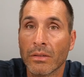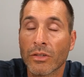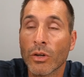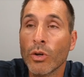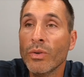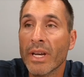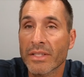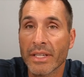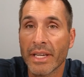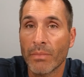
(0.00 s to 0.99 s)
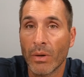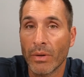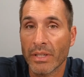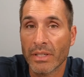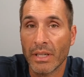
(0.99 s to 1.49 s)
So who doesn't get
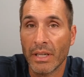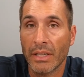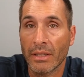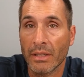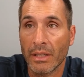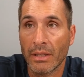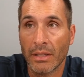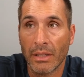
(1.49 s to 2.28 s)
bonused in, in,